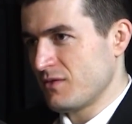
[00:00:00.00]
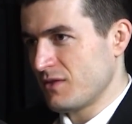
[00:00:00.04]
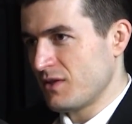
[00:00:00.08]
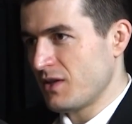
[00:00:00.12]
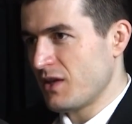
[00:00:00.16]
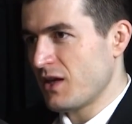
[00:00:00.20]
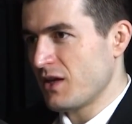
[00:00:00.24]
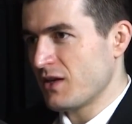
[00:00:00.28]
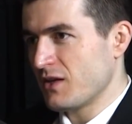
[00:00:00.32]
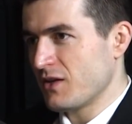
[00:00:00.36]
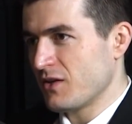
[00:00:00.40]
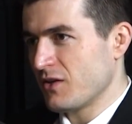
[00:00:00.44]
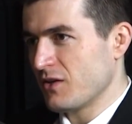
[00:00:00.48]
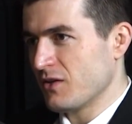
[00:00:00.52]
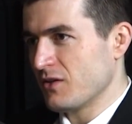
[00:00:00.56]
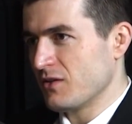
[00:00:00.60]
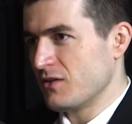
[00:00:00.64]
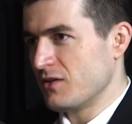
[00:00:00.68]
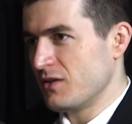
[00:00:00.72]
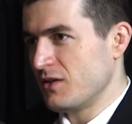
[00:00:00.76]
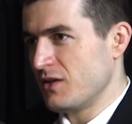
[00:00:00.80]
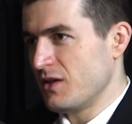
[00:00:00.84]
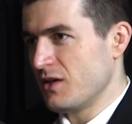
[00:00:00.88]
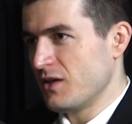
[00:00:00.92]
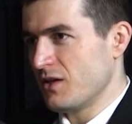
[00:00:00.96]
The ant
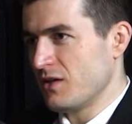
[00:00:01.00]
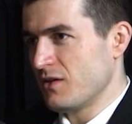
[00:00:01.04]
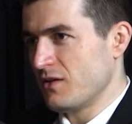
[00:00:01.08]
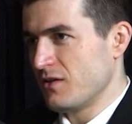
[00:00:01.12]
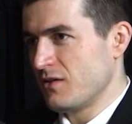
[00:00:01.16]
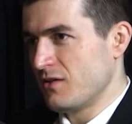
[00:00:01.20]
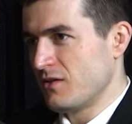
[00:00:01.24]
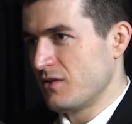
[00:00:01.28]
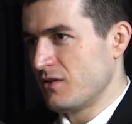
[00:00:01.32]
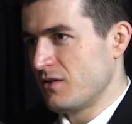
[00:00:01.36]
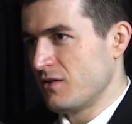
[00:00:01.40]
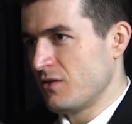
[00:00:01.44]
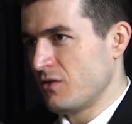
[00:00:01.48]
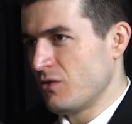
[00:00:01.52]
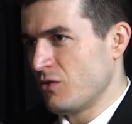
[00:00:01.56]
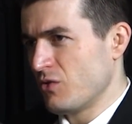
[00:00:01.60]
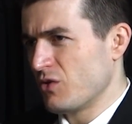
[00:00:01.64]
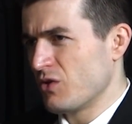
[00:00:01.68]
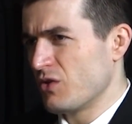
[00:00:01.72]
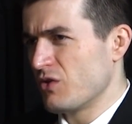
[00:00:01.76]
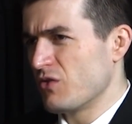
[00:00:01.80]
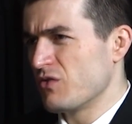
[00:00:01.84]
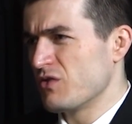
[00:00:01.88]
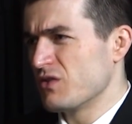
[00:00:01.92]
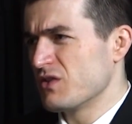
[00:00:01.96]
colony, yeah.
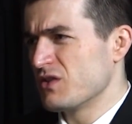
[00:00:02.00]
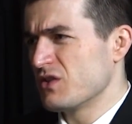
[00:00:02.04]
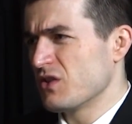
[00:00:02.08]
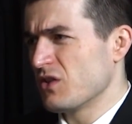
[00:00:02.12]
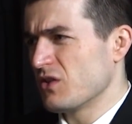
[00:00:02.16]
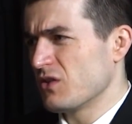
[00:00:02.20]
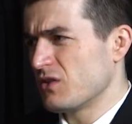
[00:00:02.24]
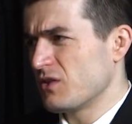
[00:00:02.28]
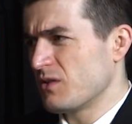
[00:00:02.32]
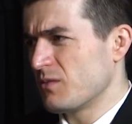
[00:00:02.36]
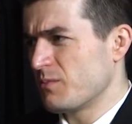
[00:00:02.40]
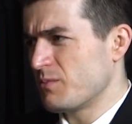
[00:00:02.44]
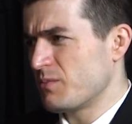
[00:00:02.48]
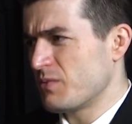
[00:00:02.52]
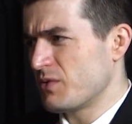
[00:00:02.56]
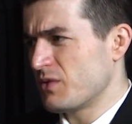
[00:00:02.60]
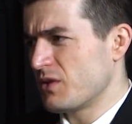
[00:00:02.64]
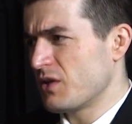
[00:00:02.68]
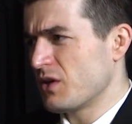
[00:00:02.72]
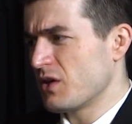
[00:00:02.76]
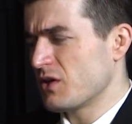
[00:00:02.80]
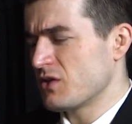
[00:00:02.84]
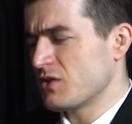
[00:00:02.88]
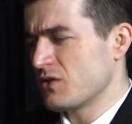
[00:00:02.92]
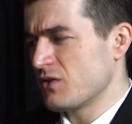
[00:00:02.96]
Or the result of
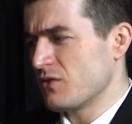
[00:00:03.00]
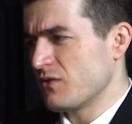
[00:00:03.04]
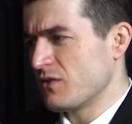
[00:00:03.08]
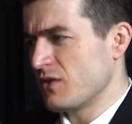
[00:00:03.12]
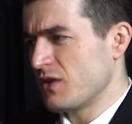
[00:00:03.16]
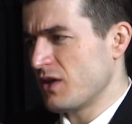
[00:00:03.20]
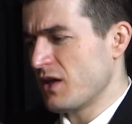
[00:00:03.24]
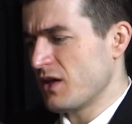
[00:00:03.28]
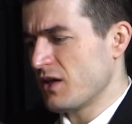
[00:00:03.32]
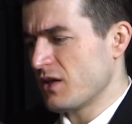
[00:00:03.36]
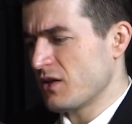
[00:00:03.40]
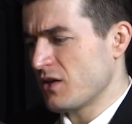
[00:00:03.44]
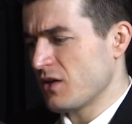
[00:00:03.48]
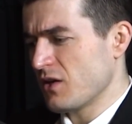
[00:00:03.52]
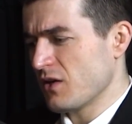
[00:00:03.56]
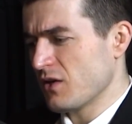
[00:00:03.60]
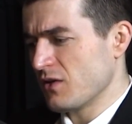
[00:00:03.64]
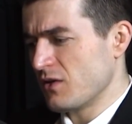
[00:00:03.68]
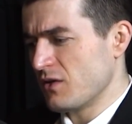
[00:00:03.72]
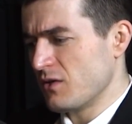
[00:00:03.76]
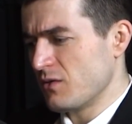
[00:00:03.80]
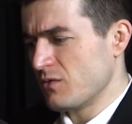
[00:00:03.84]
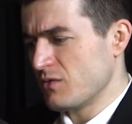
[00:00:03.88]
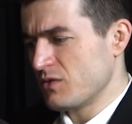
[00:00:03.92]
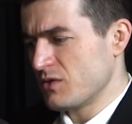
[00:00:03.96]
production of the ant colony,